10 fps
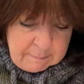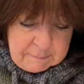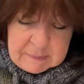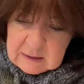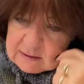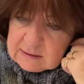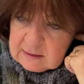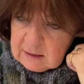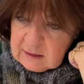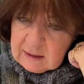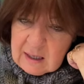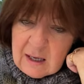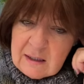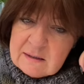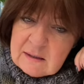But the
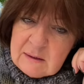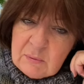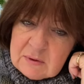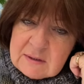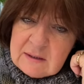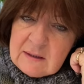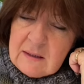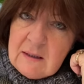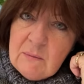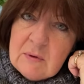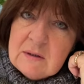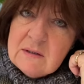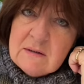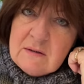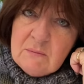colours I wanted were
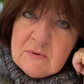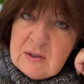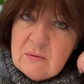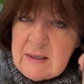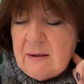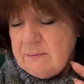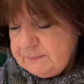sold out.